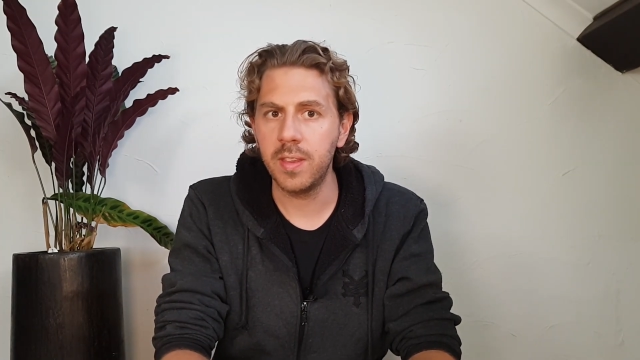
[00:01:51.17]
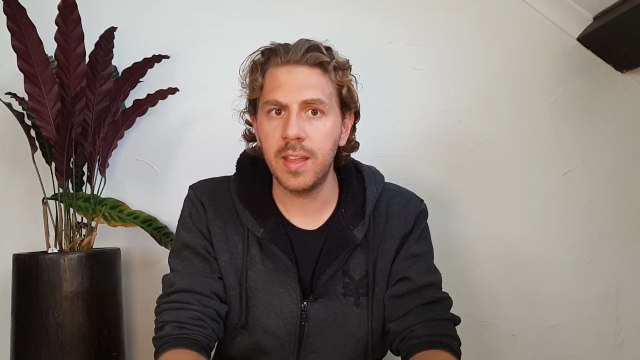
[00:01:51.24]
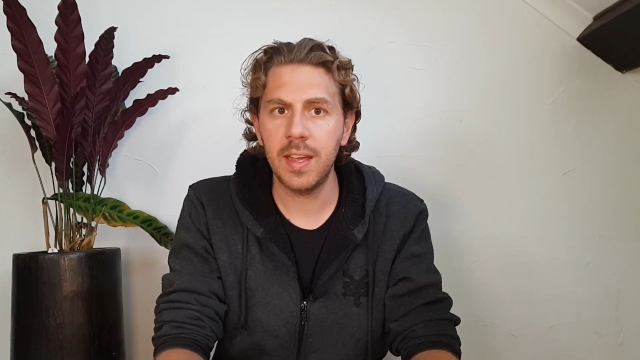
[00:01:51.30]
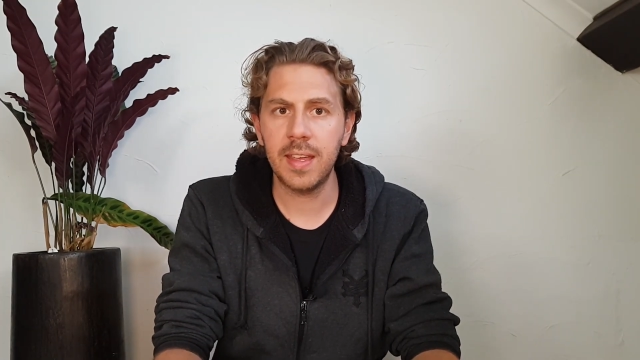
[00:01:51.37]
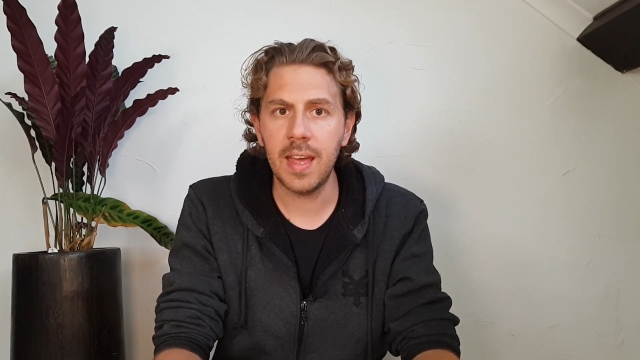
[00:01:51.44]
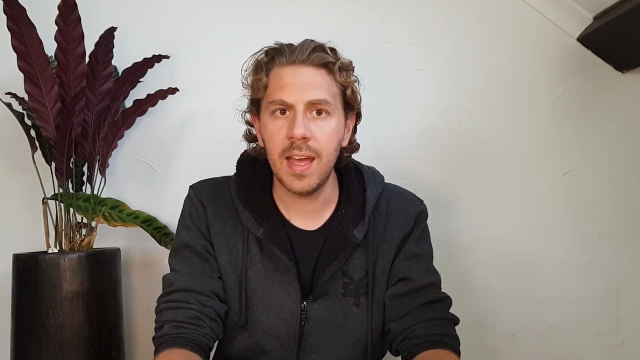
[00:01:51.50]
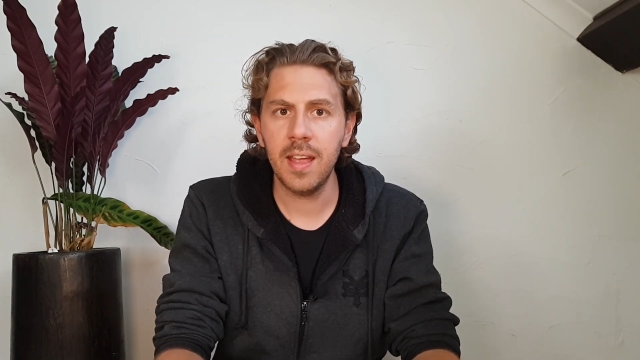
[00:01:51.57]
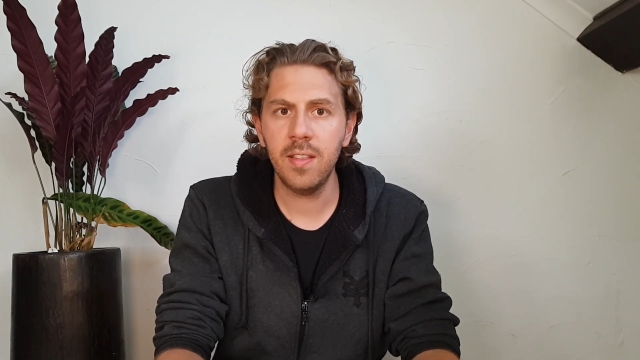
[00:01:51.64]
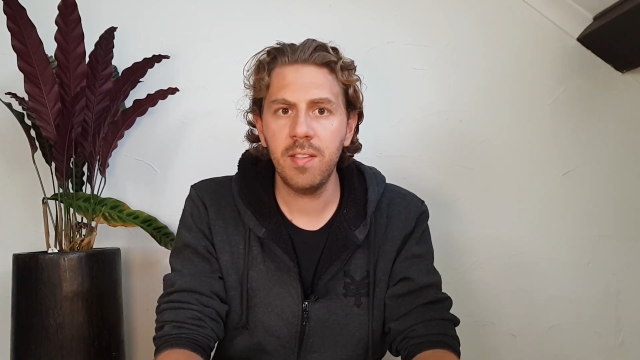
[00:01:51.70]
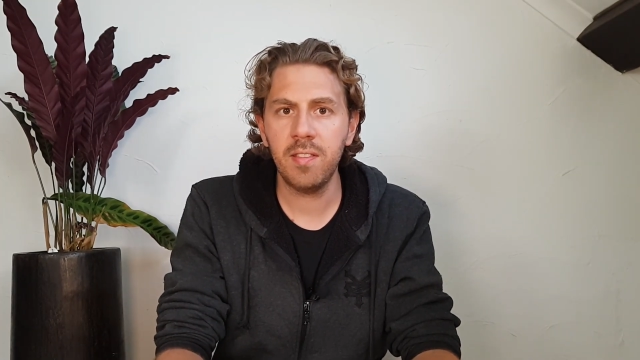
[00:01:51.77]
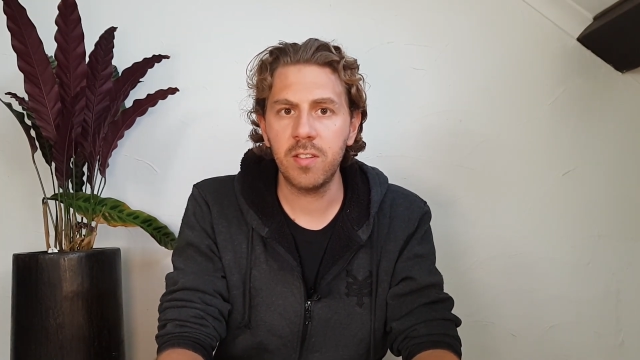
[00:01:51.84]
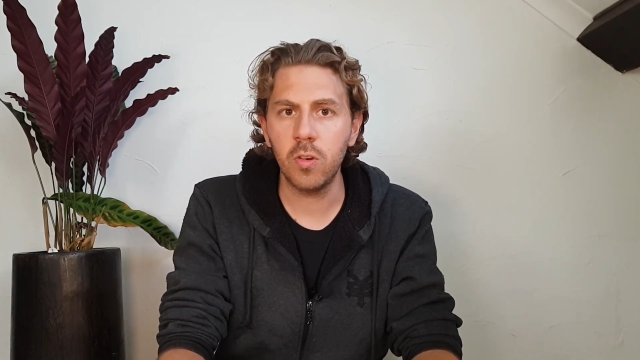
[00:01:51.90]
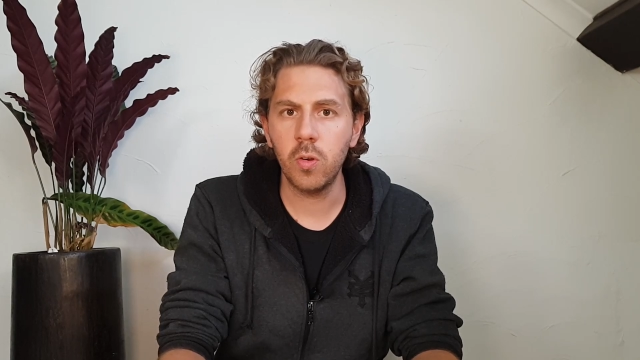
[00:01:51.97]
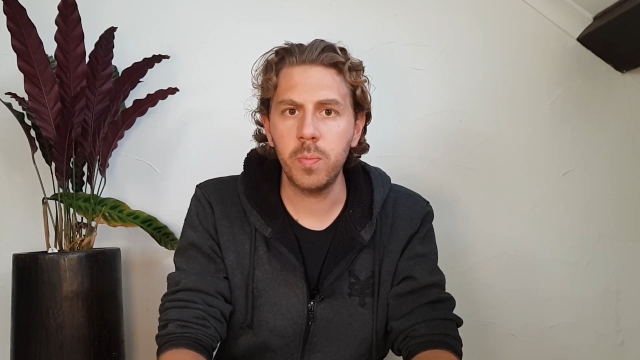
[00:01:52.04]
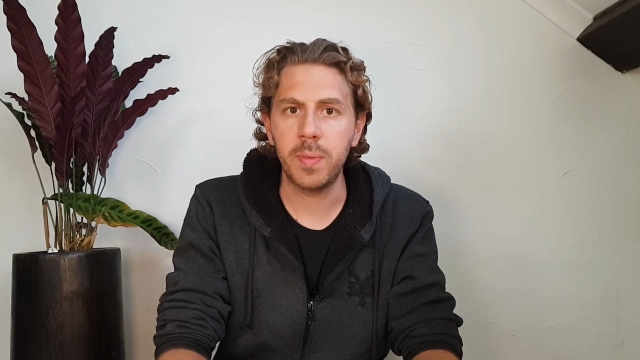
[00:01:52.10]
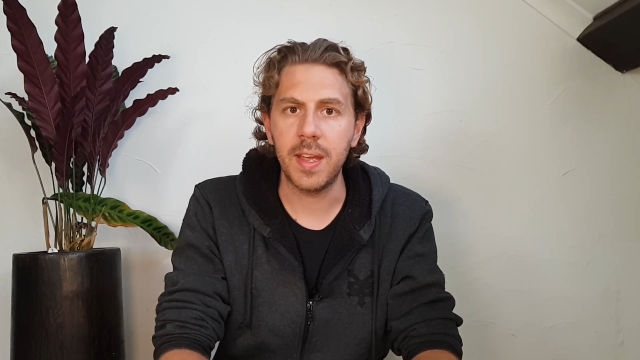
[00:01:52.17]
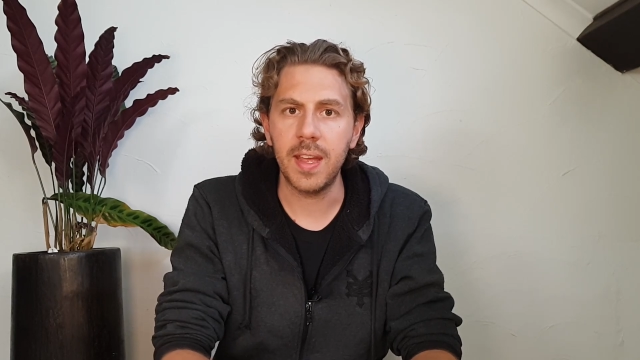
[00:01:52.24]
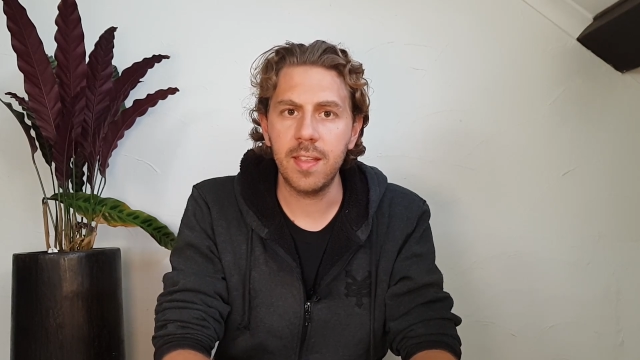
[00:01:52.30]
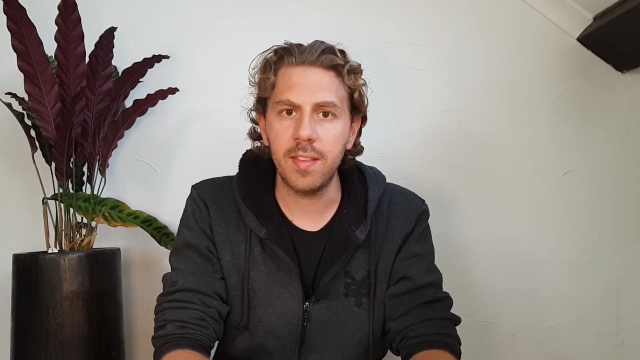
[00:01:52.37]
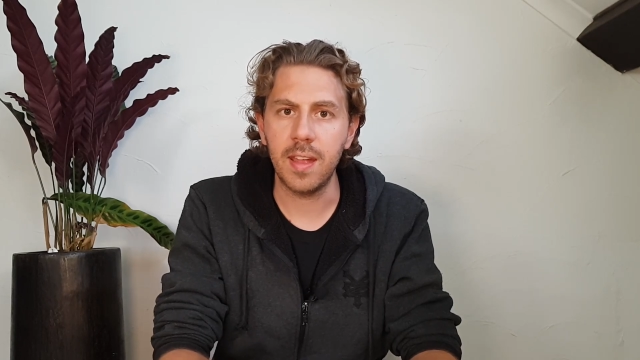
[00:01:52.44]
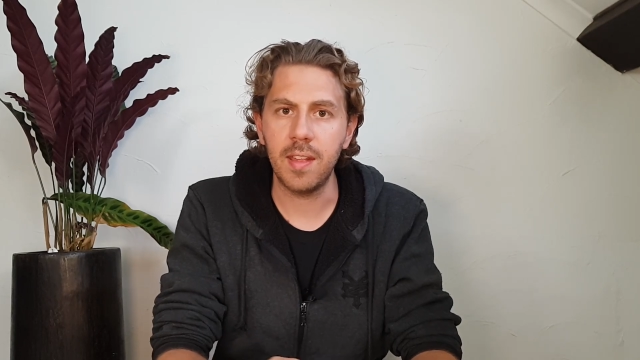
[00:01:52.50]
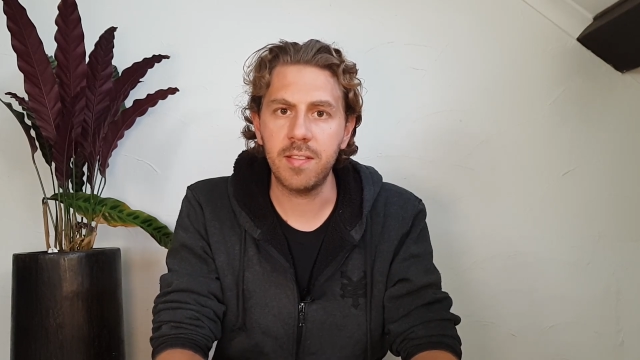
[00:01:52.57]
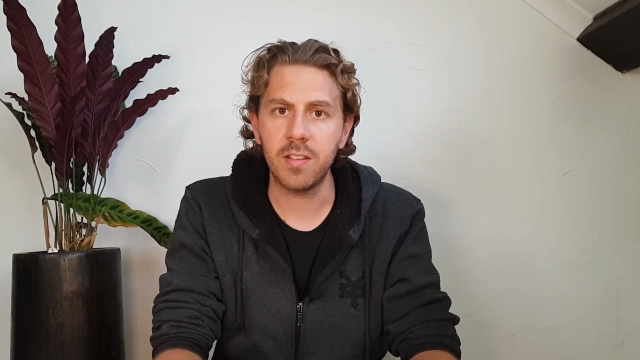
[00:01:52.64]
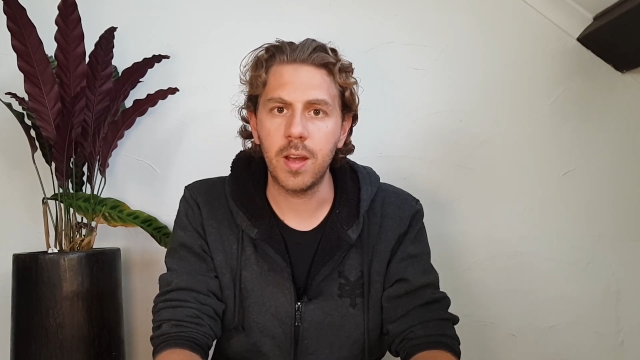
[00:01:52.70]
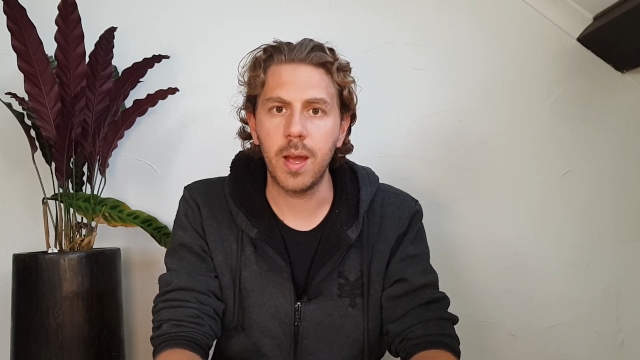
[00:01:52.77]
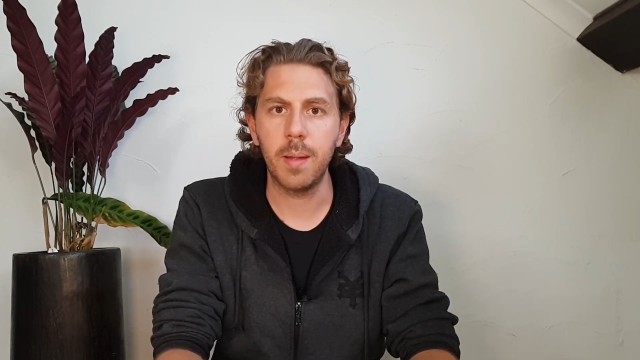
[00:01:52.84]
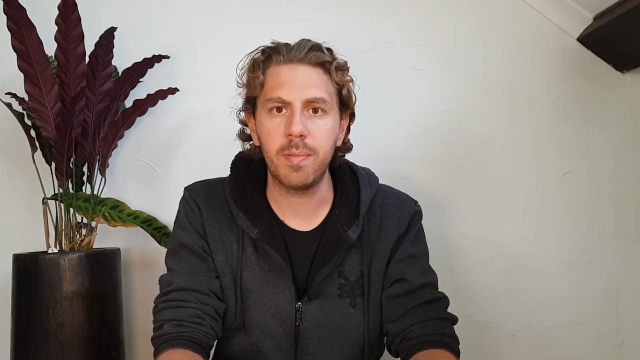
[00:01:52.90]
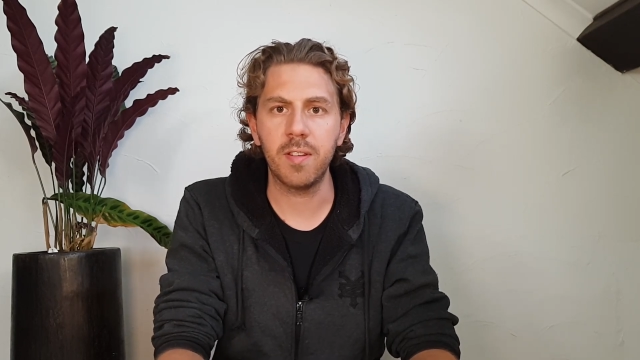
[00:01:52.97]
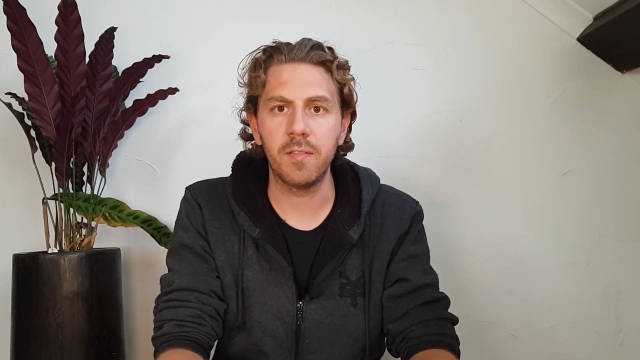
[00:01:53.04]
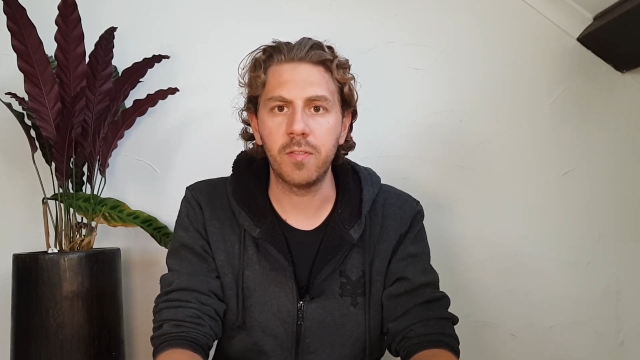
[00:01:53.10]
There can still be these
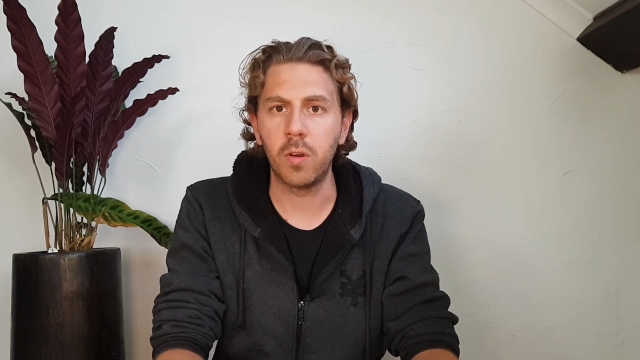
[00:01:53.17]
types of